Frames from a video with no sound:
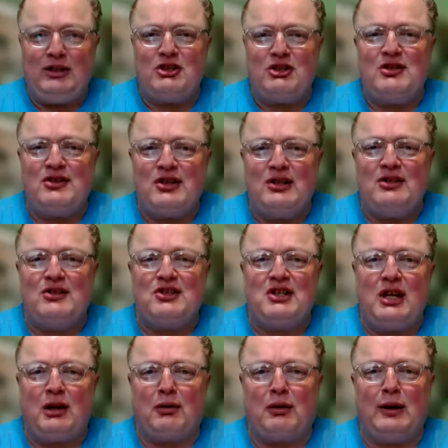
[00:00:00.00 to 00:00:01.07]
peaches and
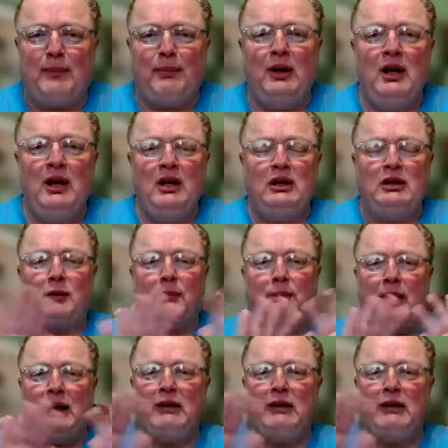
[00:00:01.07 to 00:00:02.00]
syrup, your